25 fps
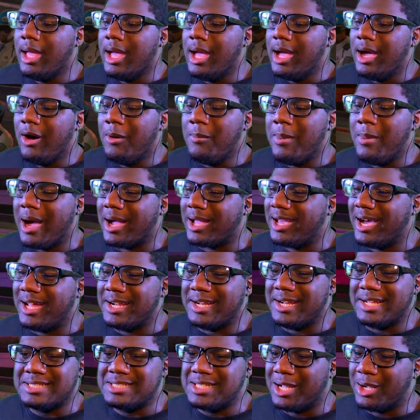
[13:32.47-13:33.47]
Oh my god,
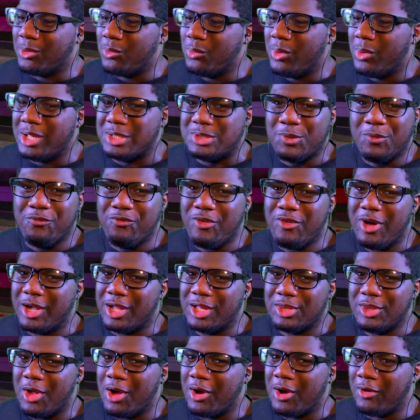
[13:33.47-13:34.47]
that took way too
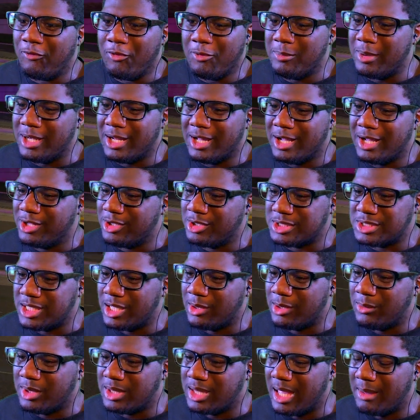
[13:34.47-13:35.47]
fucking long for me to
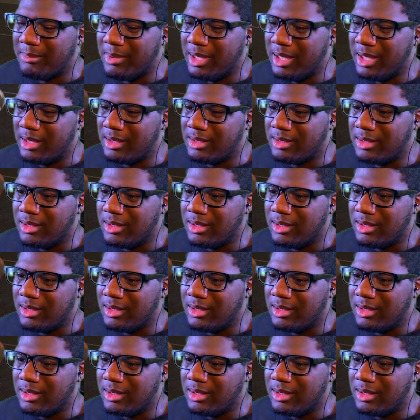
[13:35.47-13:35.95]
understand what that meant.